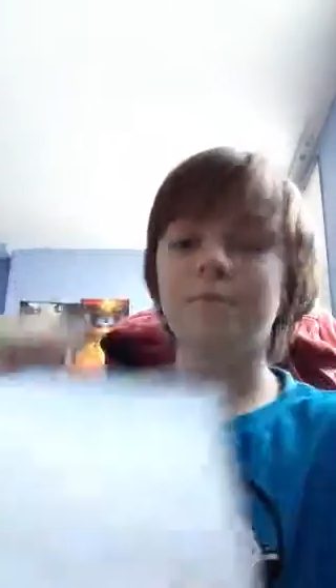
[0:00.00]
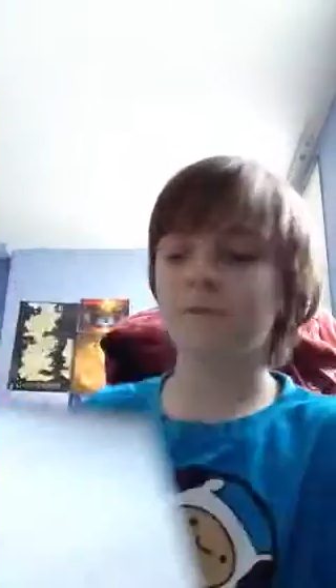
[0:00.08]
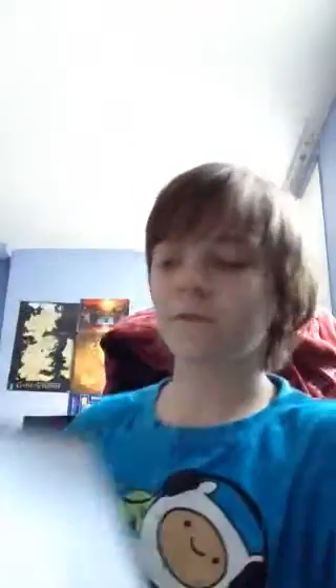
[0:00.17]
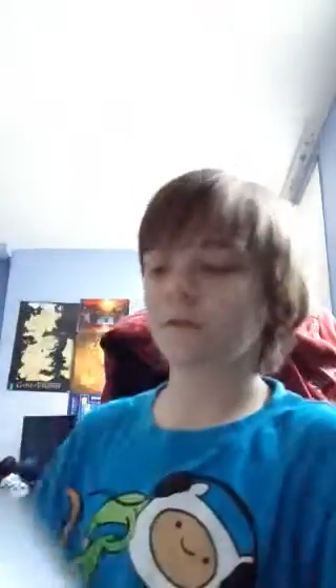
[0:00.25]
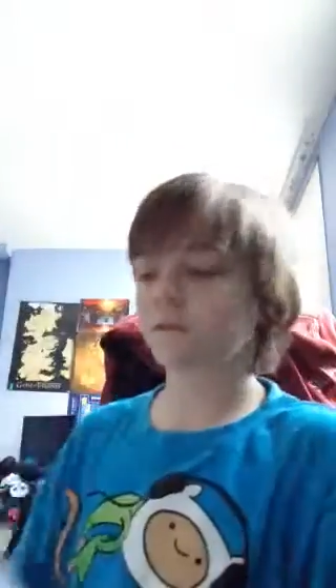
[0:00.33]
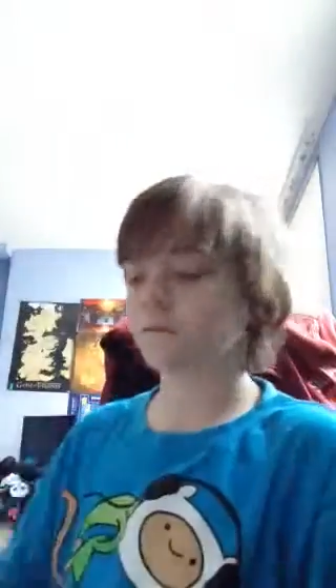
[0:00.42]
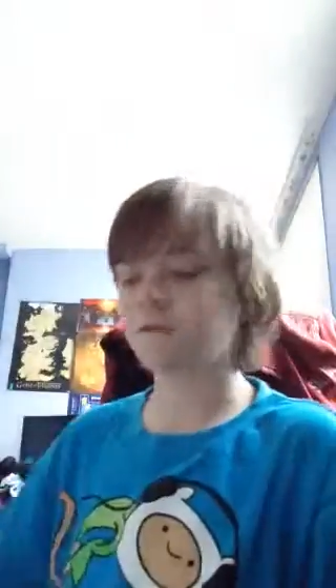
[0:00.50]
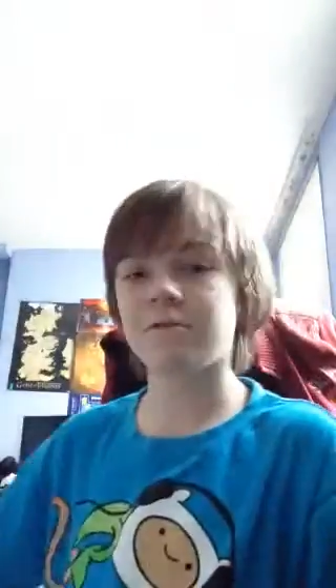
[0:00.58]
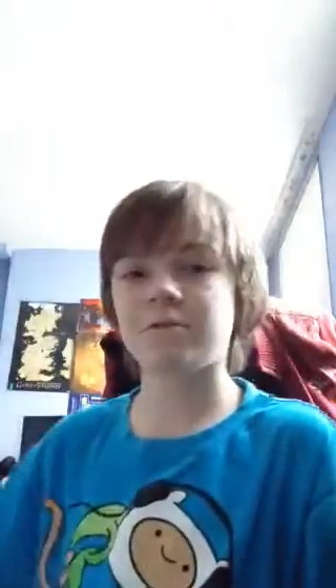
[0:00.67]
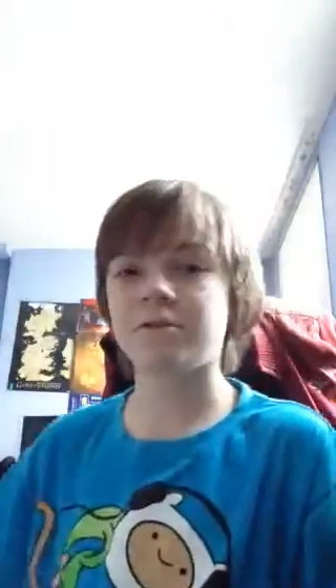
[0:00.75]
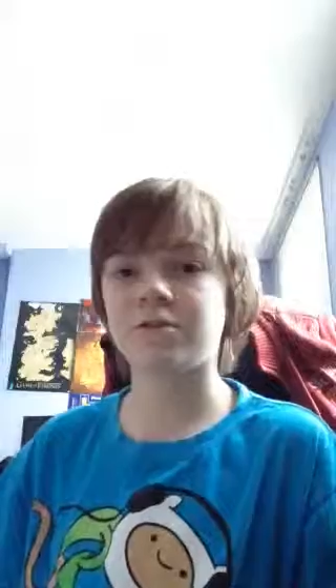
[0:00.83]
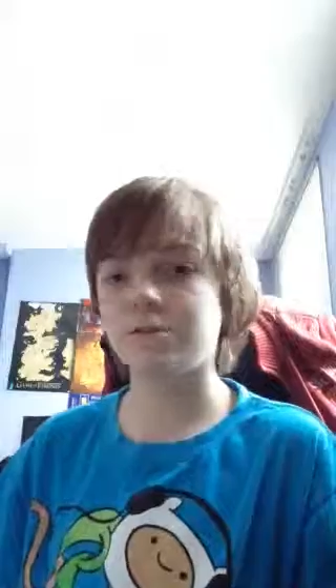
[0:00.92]
I just
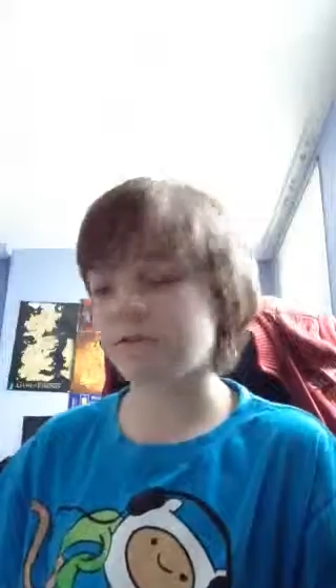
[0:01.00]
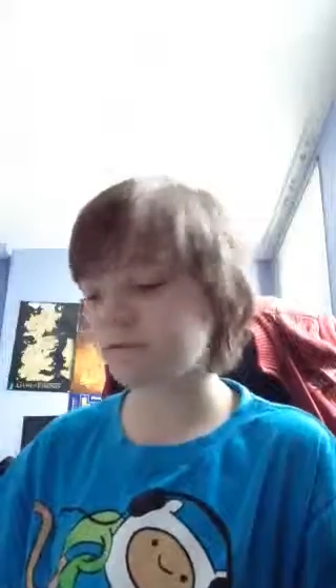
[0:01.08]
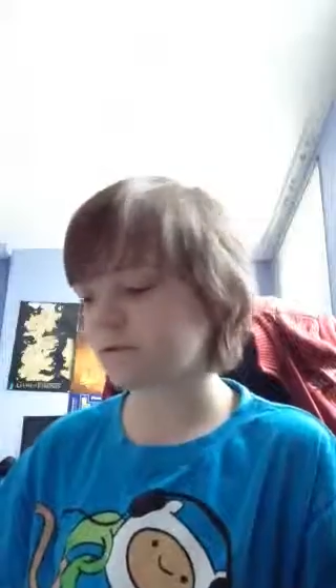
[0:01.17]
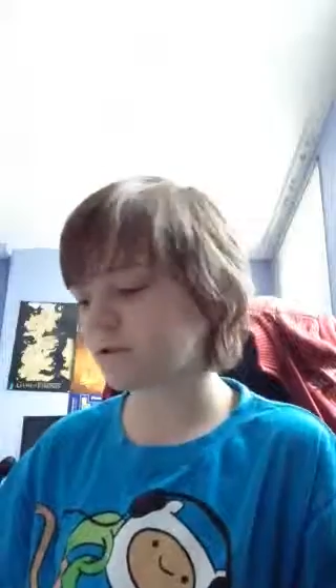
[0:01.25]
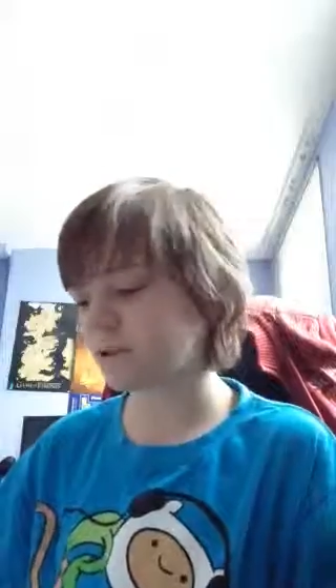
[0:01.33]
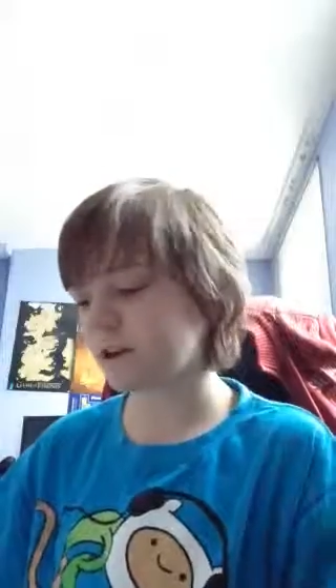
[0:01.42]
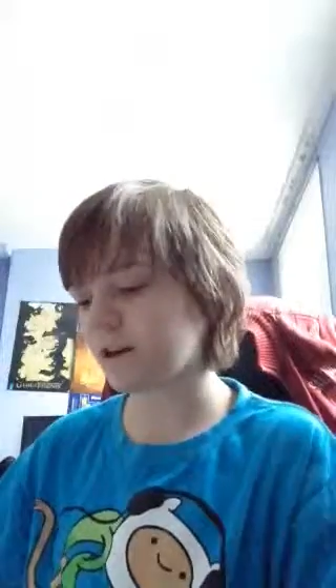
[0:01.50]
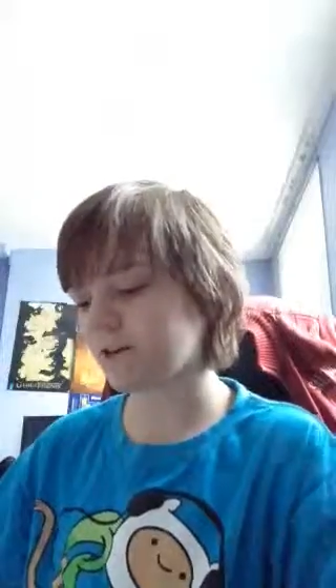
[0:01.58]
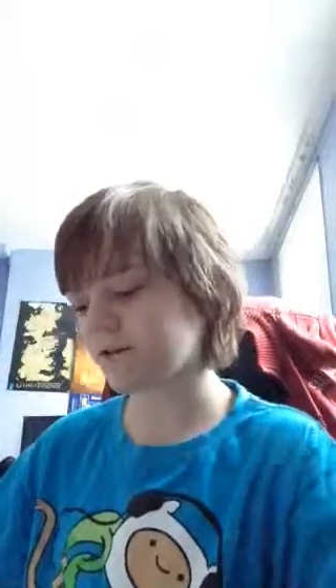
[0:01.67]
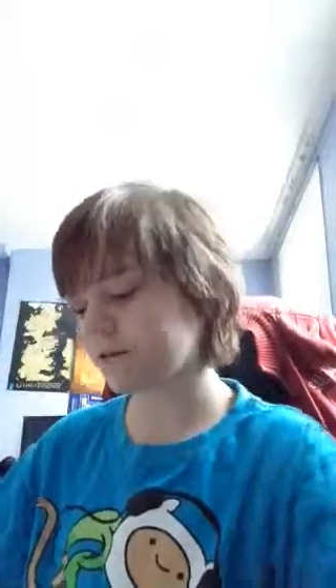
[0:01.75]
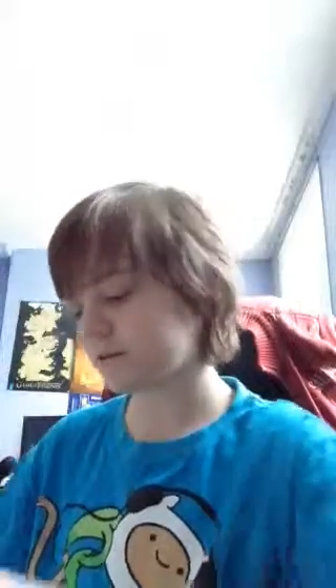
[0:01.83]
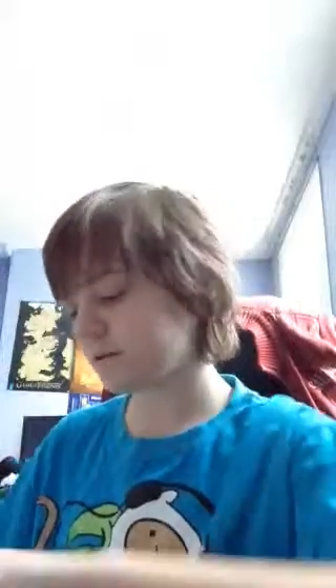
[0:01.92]
thought I'd show those just in
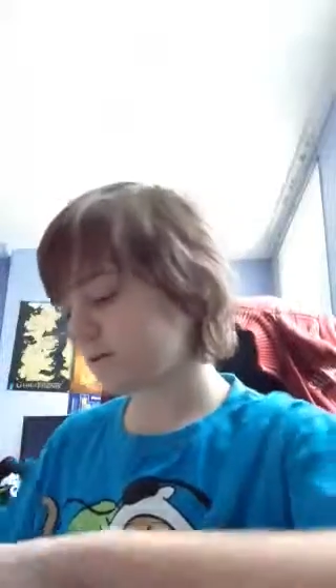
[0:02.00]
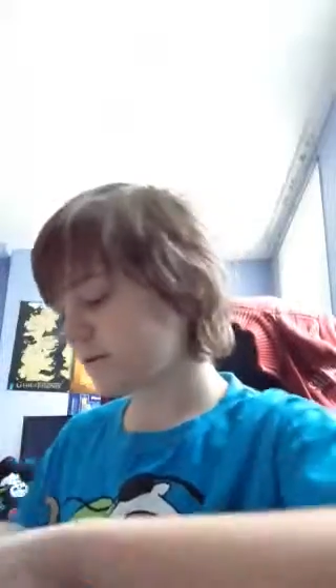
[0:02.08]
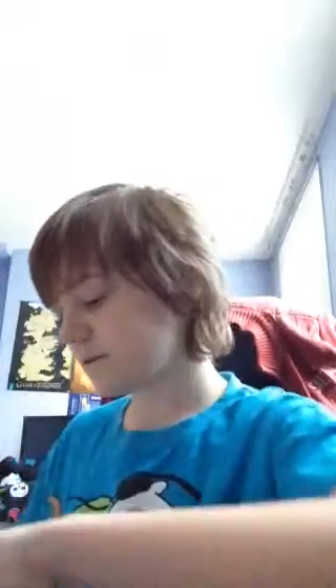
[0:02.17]
case.